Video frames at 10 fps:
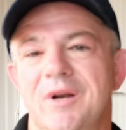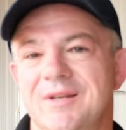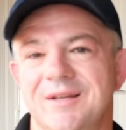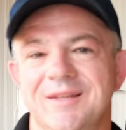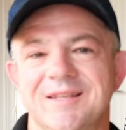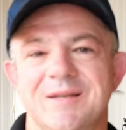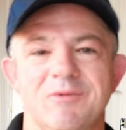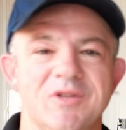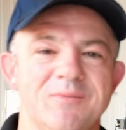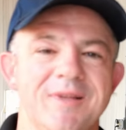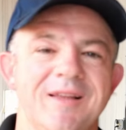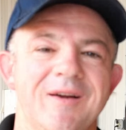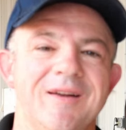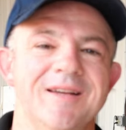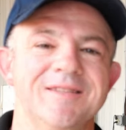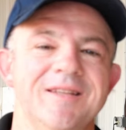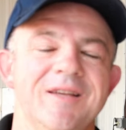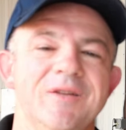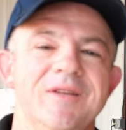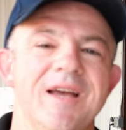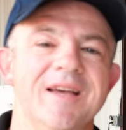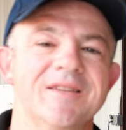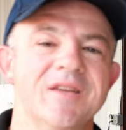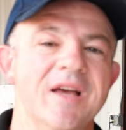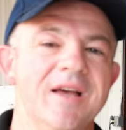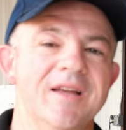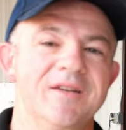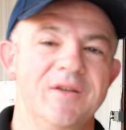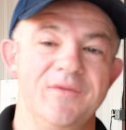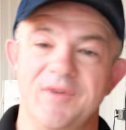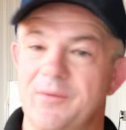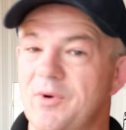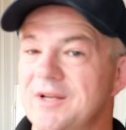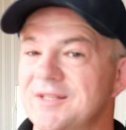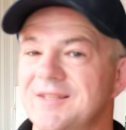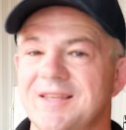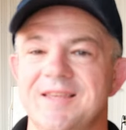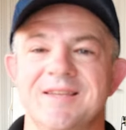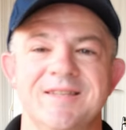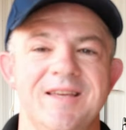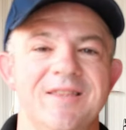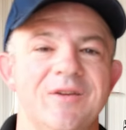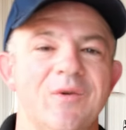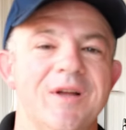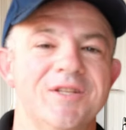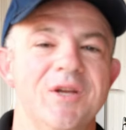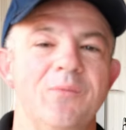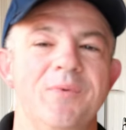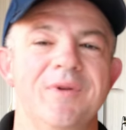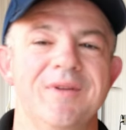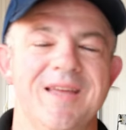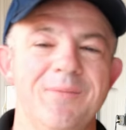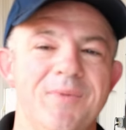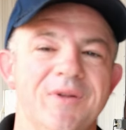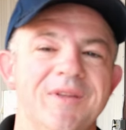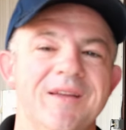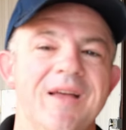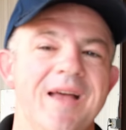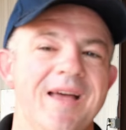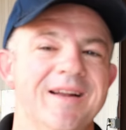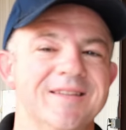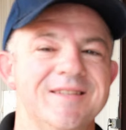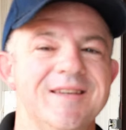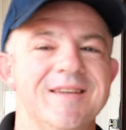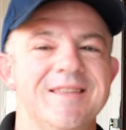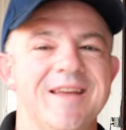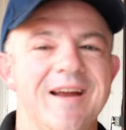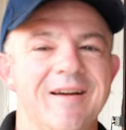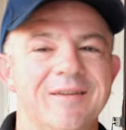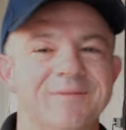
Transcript: But until next time, this is me, Larry Nelson, telling you guys to, if you got projects like this, get in the garage, get building, and I'll see you in the air.